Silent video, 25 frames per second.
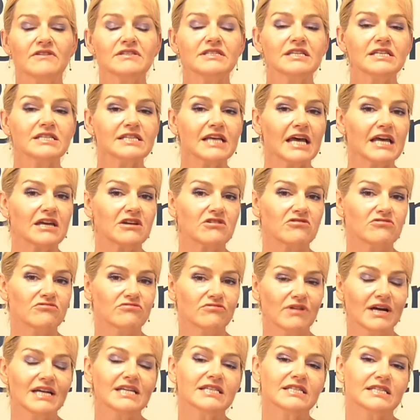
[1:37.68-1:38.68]
Now, this is a
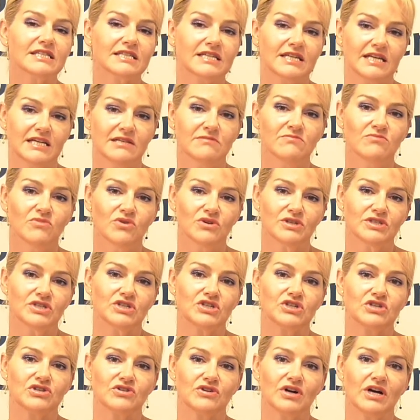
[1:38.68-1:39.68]
great skin
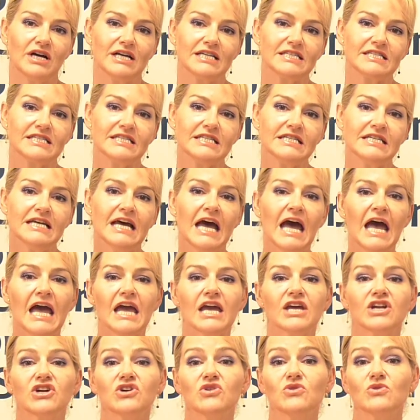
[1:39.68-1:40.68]
moisturiser.
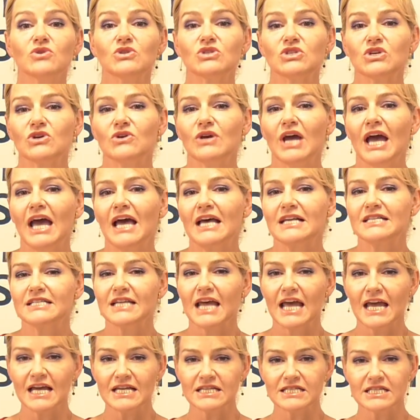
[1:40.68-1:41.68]
It also has
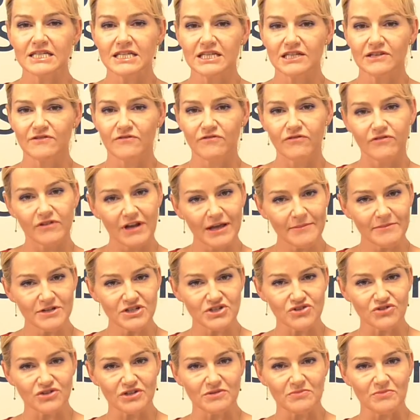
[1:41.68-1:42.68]

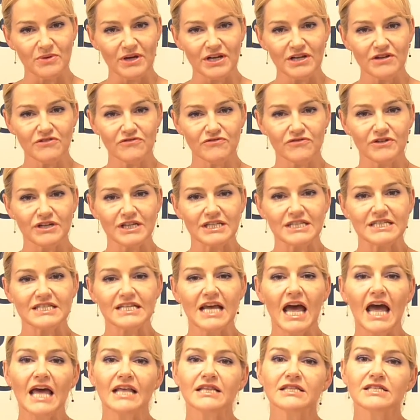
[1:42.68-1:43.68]
anti-inflammatory
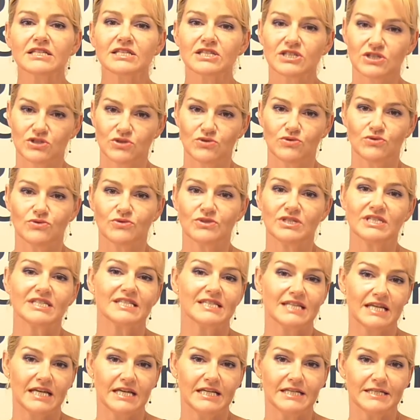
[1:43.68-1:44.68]
benefits and soothes
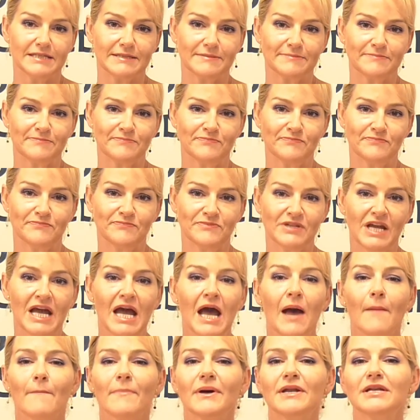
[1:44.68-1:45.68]
skin.
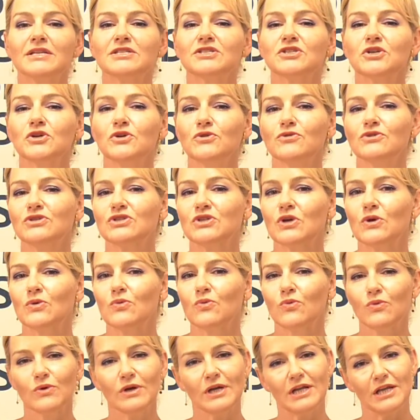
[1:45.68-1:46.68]
But it's
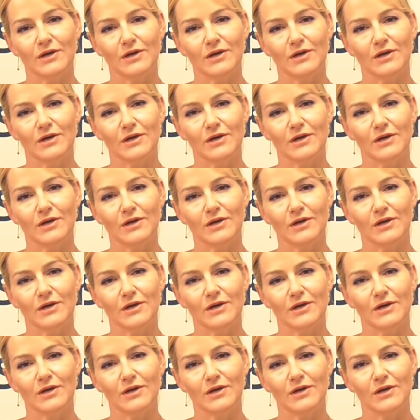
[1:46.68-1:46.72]
also